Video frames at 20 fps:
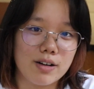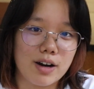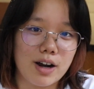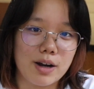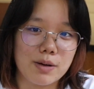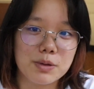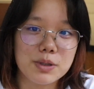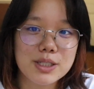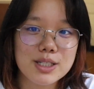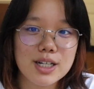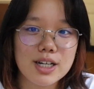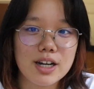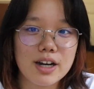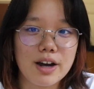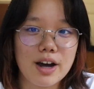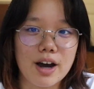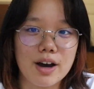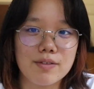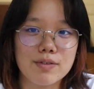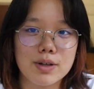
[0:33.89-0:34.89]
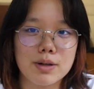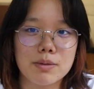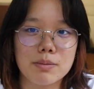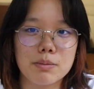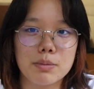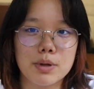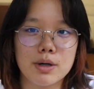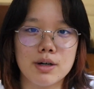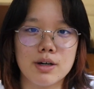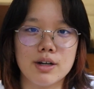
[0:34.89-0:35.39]
I will say I haven't
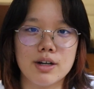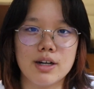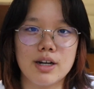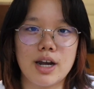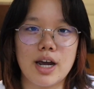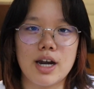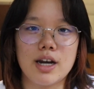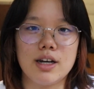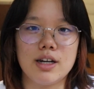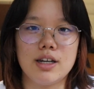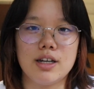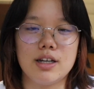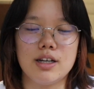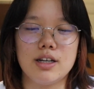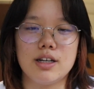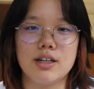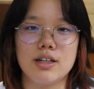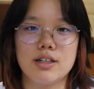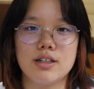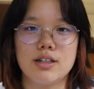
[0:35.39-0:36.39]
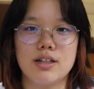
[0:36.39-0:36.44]
put any